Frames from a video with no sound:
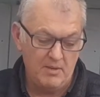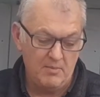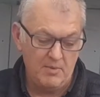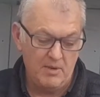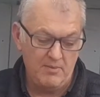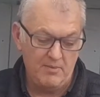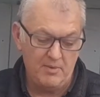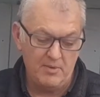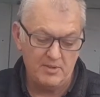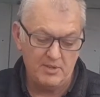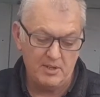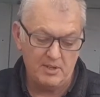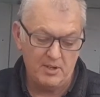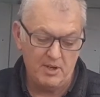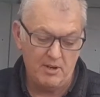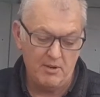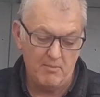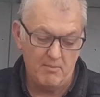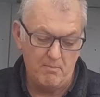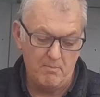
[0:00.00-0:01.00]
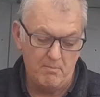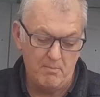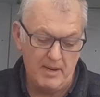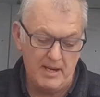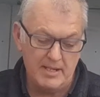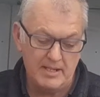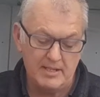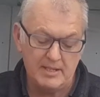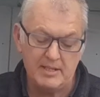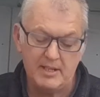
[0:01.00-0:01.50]
We've also got
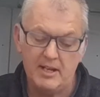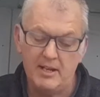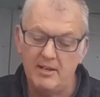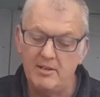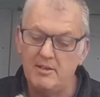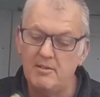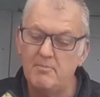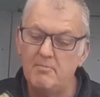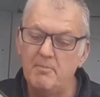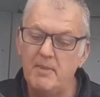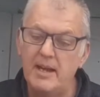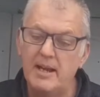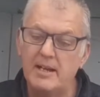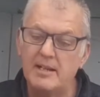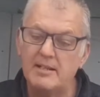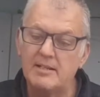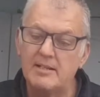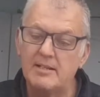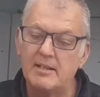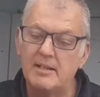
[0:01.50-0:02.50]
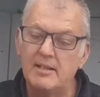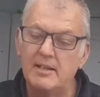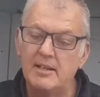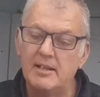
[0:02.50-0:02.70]
mesclun mixed.